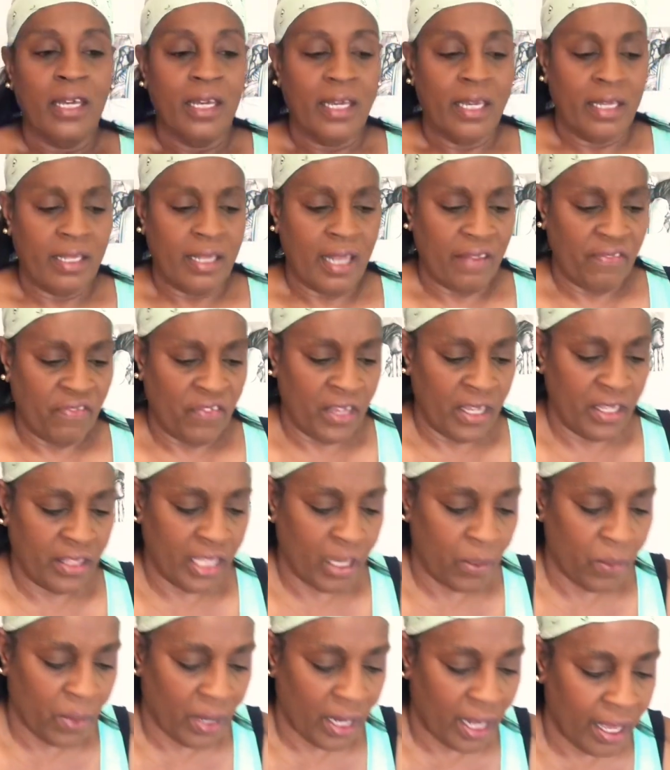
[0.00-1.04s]
And I think
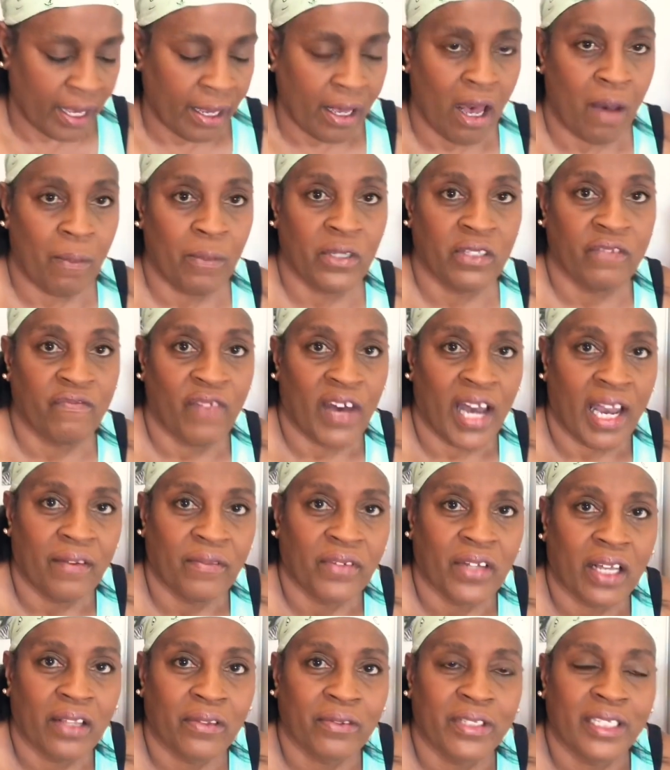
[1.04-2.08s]
they were like almost five
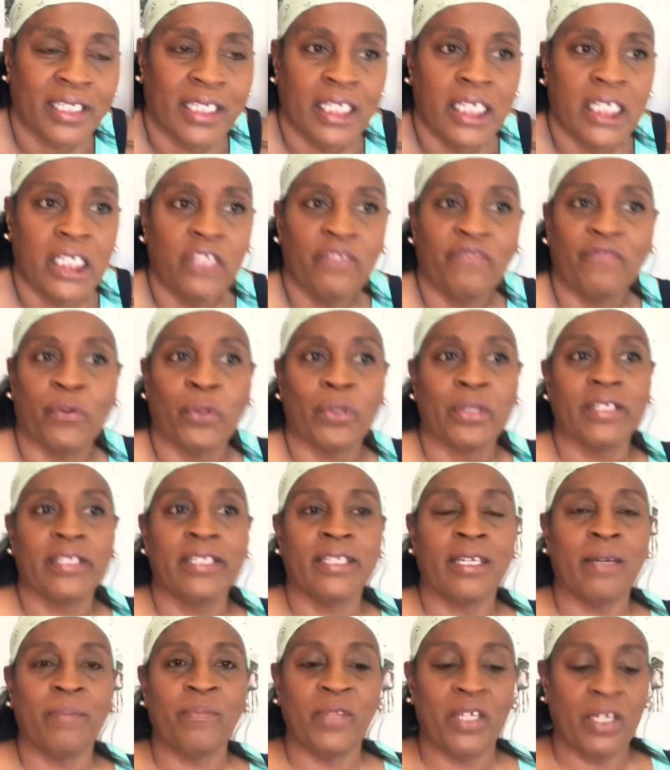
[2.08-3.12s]
dollars each, four
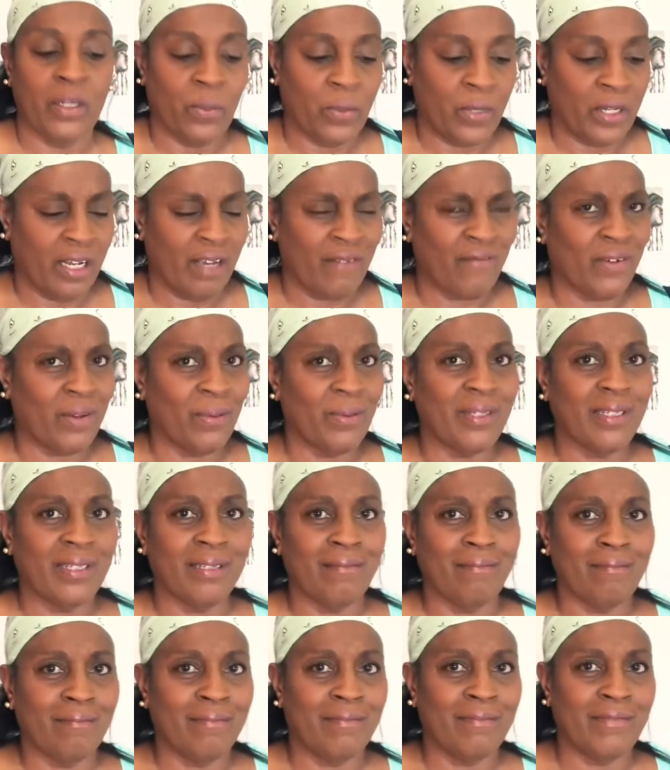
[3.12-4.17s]
something, whatever. It was
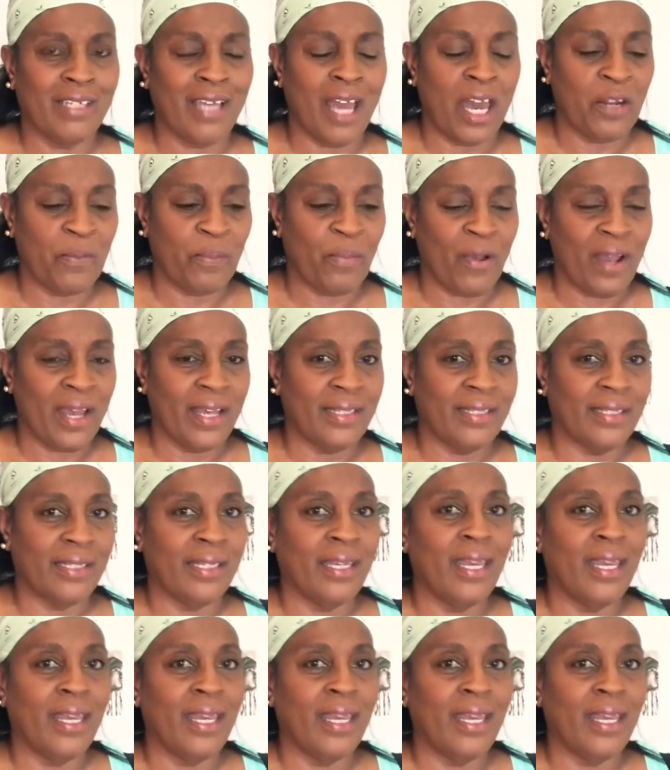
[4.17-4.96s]
kind of pricey.